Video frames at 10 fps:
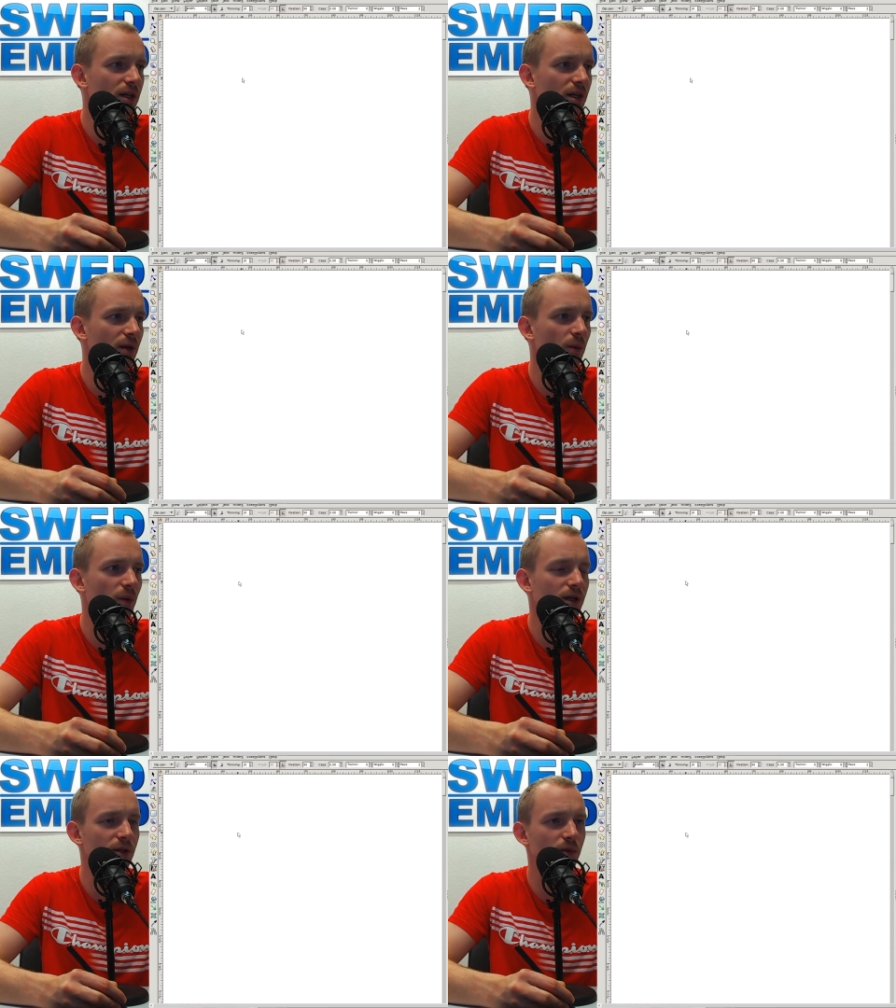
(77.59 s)

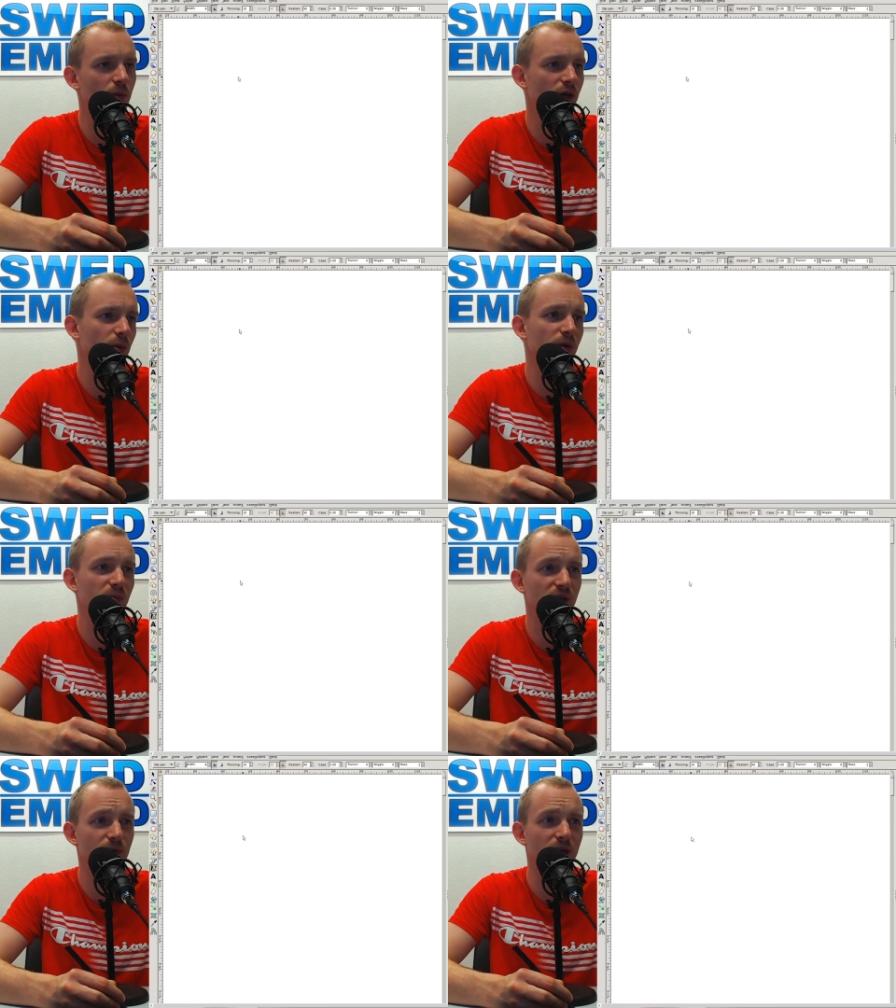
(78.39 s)
When you work with
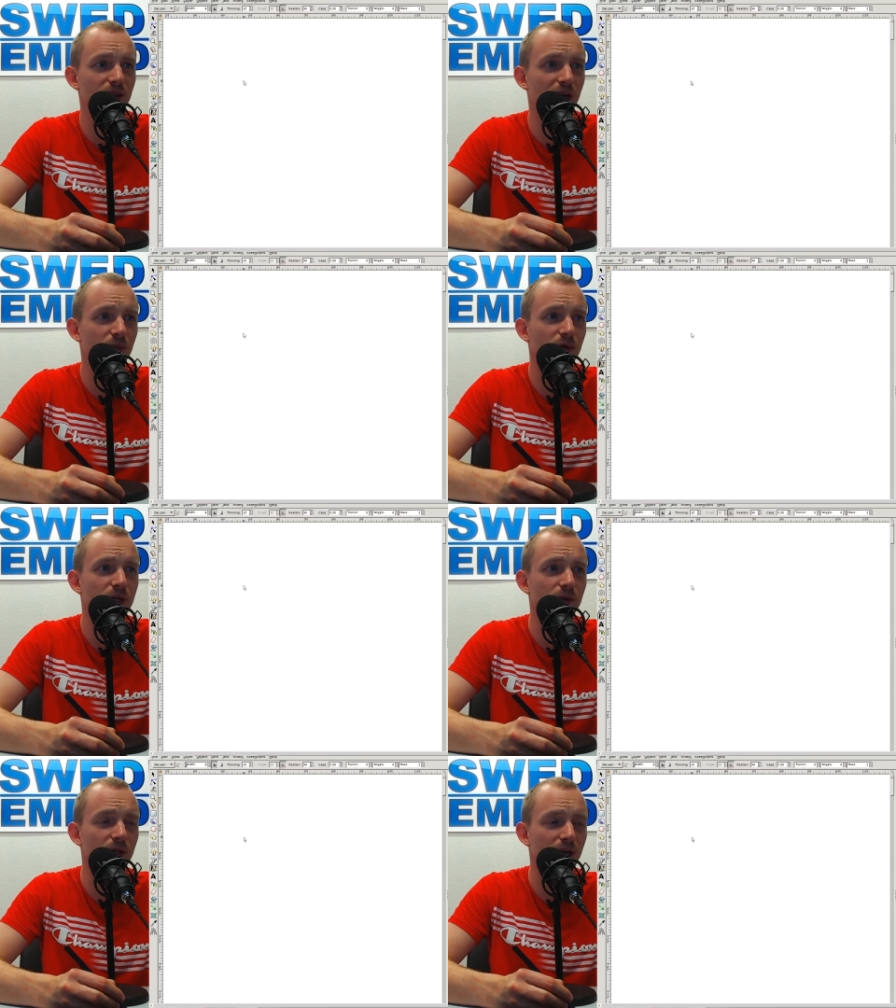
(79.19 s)
pthread library,
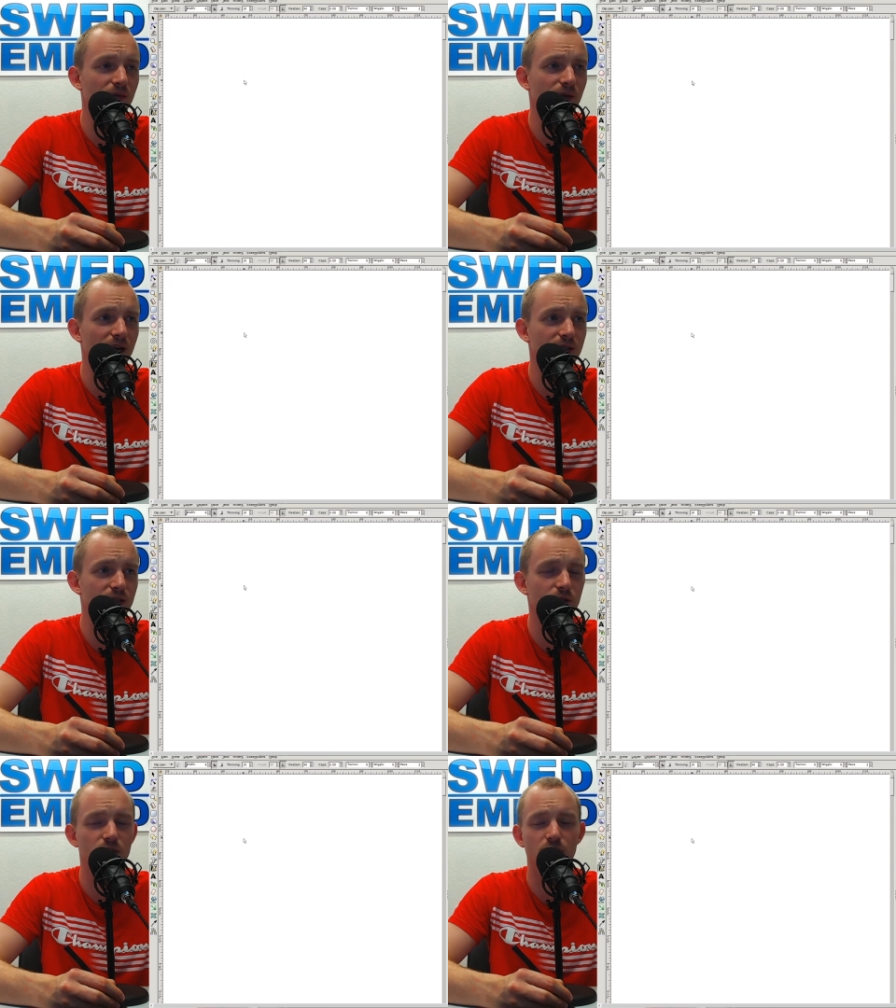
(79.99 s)
you'll have access
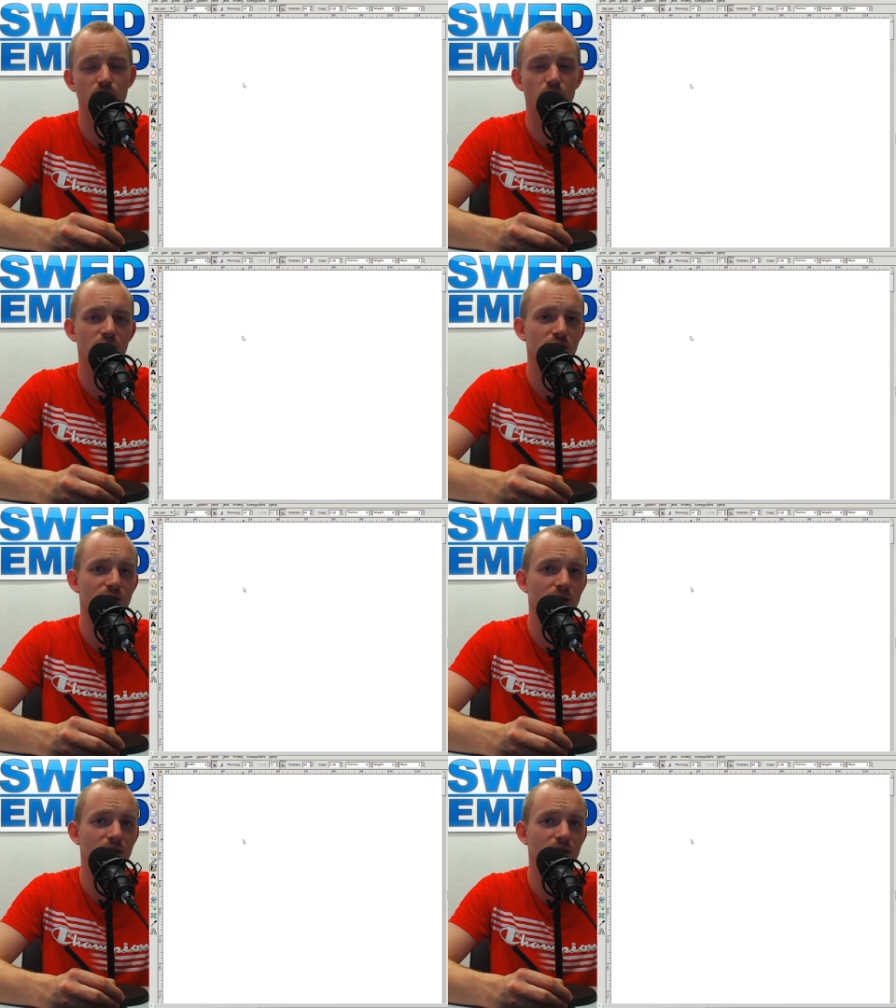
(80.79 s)
to these operations.